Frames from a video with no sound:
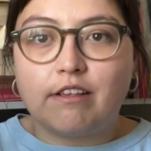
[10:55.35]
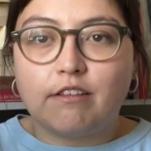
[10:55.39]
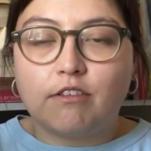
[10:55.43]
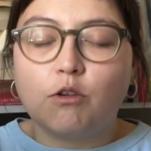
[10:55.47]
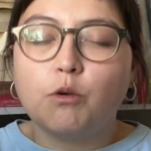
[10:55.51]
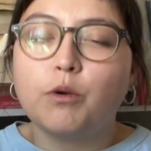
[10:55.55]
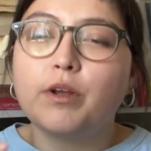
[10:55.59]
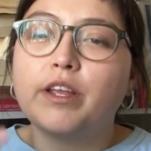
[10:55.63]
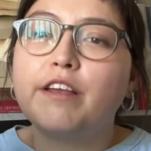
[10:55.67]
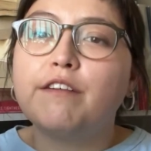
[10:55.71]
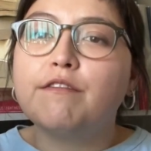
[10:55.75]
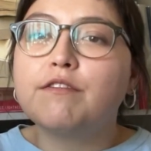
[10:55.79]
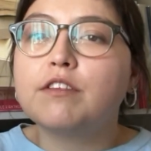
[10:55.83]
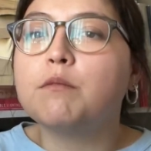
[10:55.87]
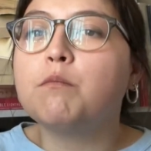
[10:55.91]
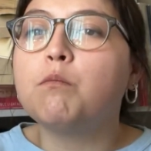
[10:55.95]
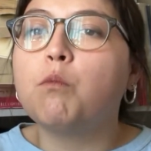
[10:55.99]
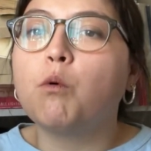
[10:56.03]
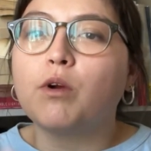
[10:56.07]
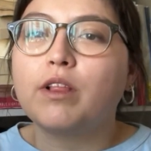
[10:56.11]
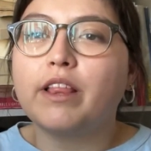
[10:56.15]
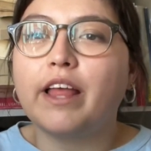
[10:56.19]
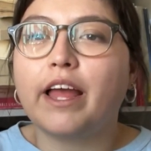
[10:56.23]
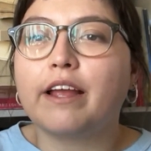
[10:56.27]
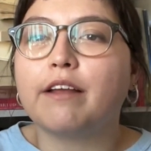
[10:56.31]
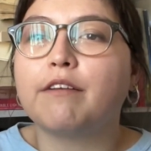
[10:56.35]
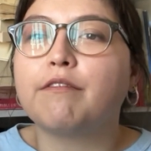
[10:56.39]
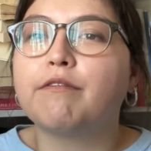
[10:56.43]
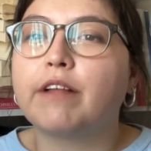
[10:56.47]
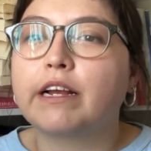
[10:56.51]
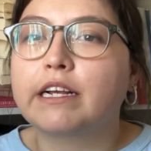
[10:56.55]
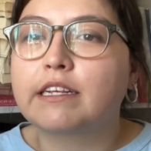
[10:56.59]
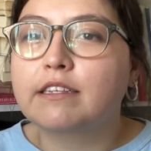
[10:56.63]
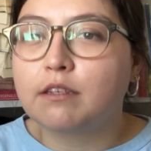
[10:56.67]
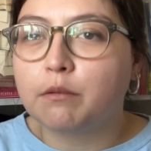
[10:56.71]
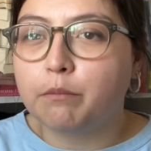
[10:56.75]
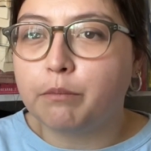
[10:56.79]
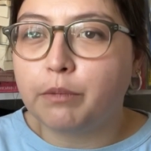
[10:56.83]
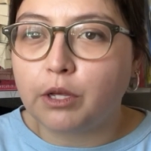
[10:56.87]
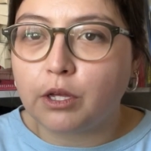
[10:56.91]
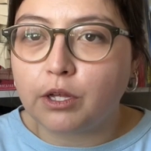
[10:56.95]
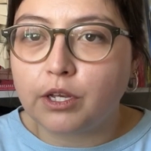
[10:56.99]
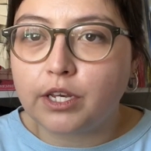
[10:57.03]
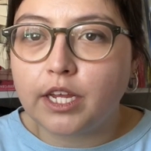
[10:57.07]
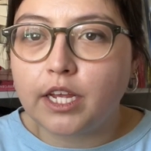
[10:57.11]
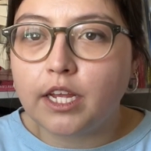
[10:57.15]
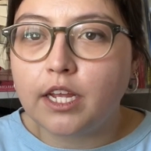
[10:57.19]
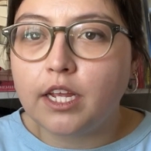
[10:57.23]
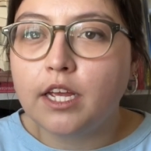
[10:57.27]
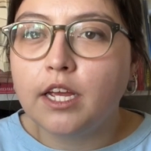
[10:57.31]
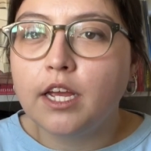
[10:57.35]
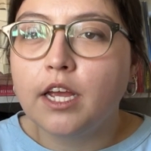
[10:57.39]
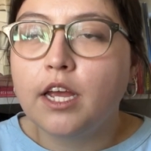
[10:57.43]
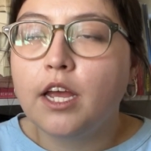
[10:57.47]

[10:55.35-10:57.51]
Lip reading: So it gives them more like flexibility,